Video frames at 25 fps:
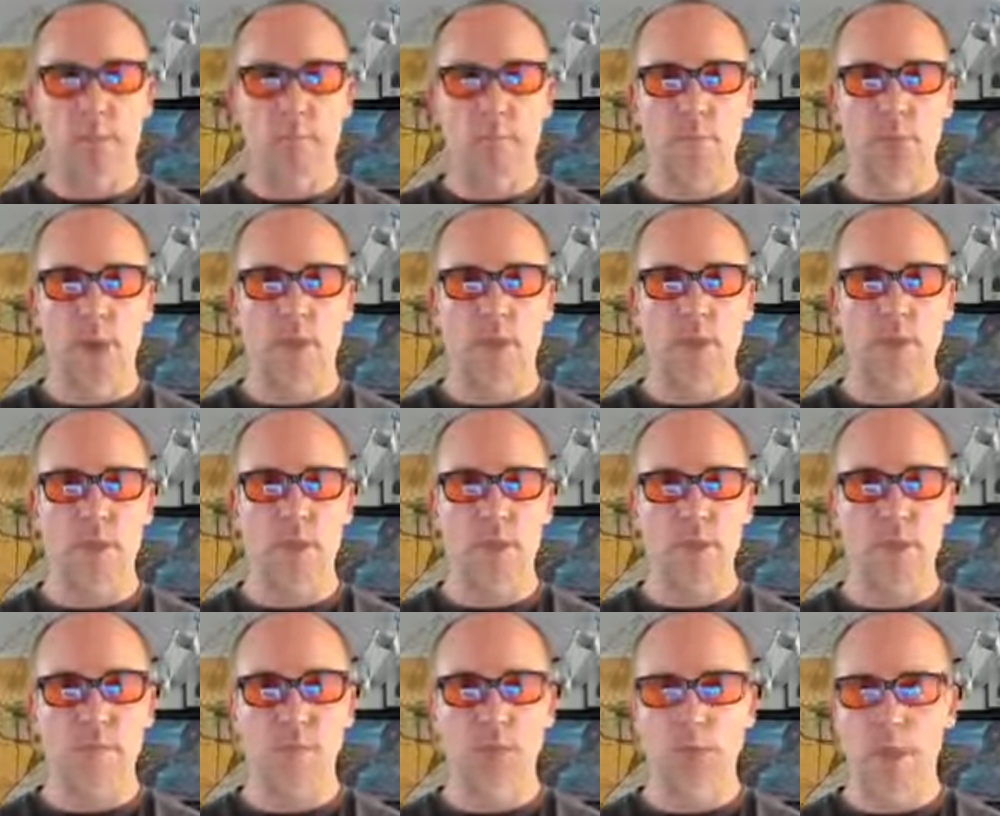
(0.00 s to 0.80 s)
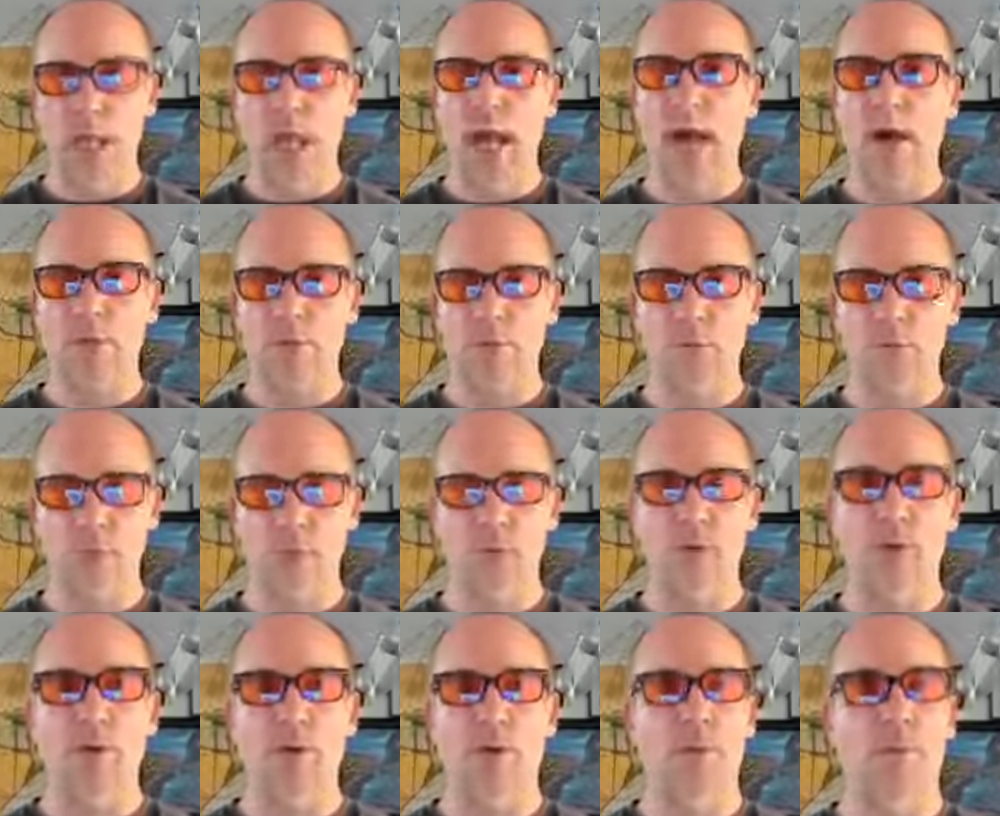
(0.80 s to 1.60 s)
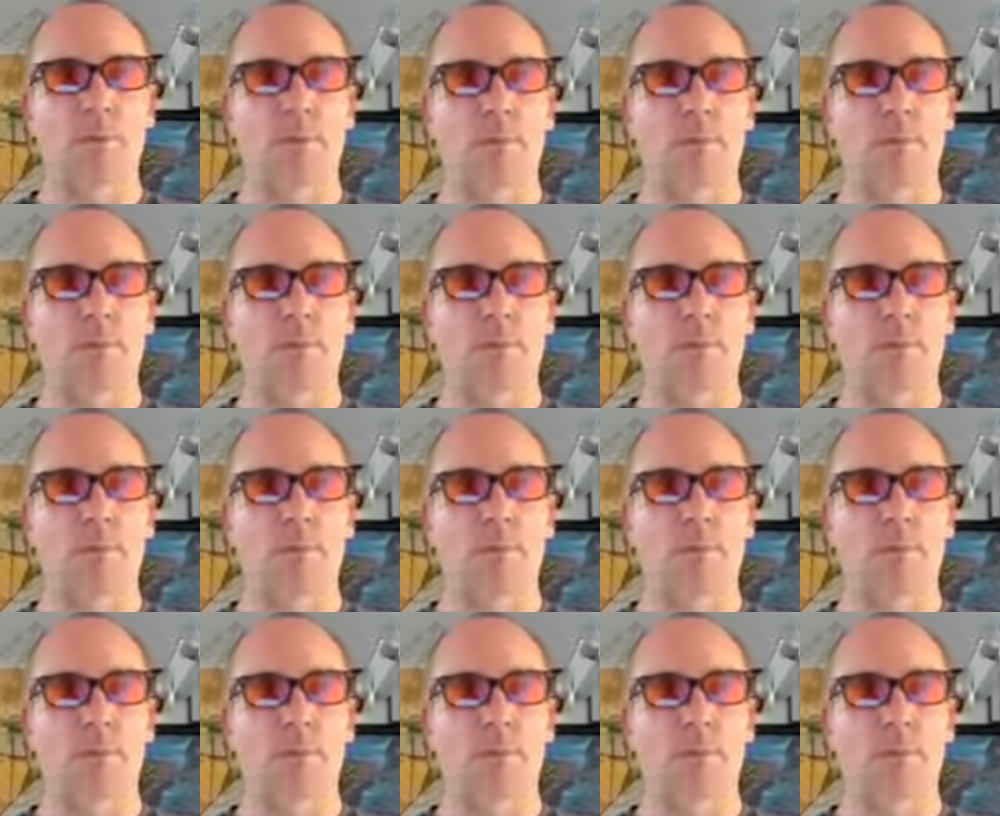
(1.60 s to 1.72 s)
mechanism allows us to.